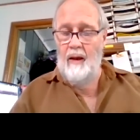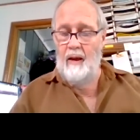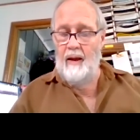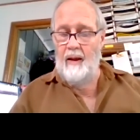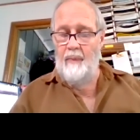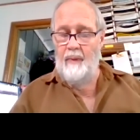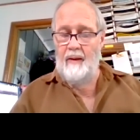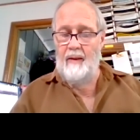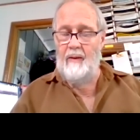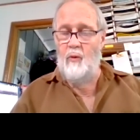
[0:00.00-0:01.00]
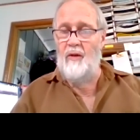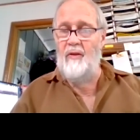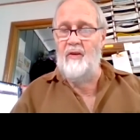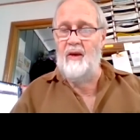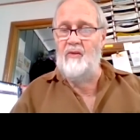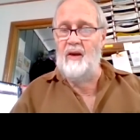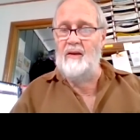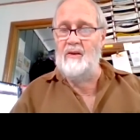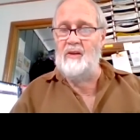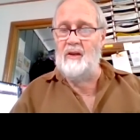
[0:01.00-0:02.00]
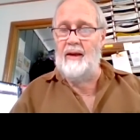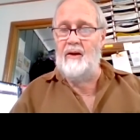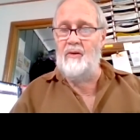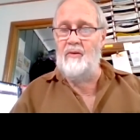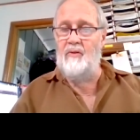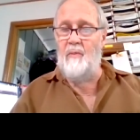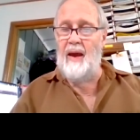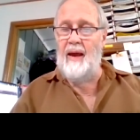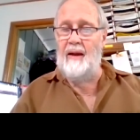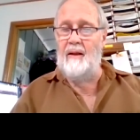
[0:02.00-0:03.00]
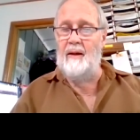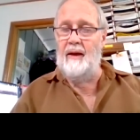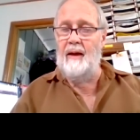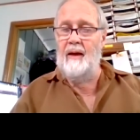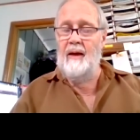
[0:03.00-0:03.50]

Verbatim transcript: And one of the things I dislike dramatically